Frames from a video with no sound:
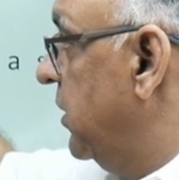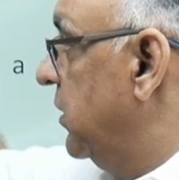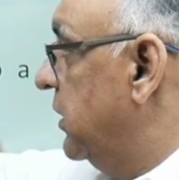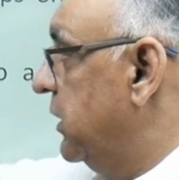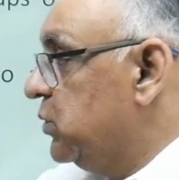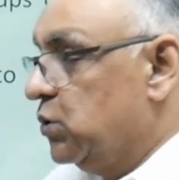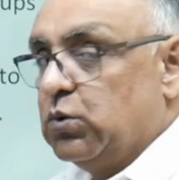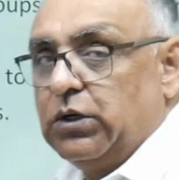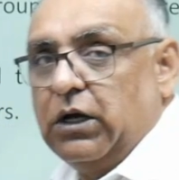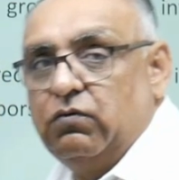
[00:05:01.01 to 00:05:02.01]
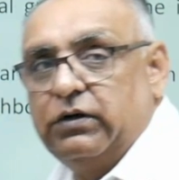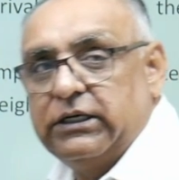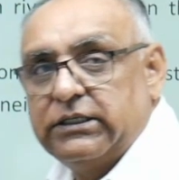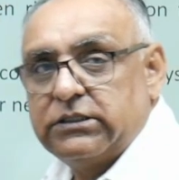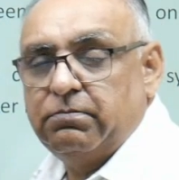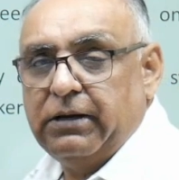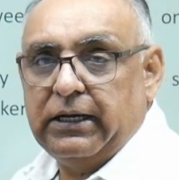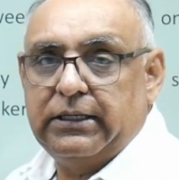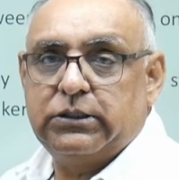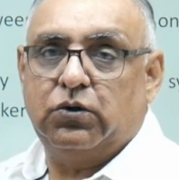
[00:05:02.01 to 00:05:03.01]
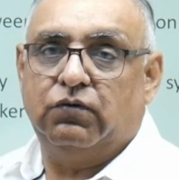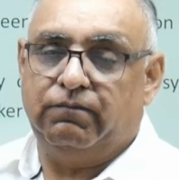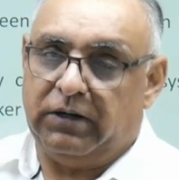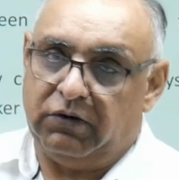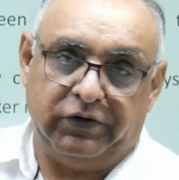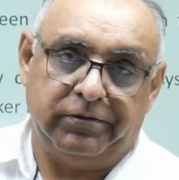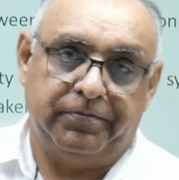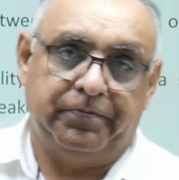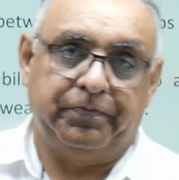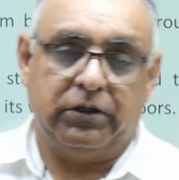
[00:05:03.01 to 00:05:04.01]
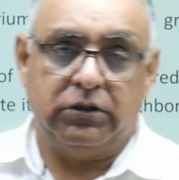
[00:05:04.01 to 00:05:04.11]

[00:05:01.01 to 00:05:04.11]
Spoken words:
Okay, so now what is balance of power? Okay,